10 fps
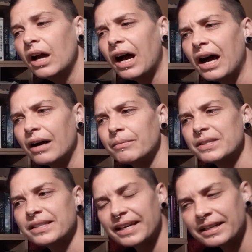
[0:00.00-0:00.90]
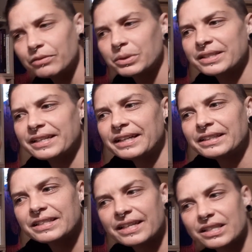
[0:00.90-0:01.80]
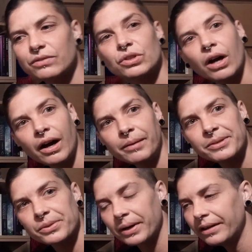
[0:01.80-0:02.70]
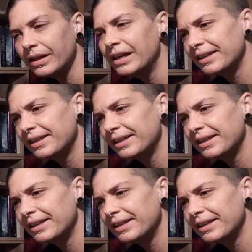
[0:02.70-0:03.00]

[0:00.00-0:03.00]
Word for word: Um, standing, withstanding the test of time as well.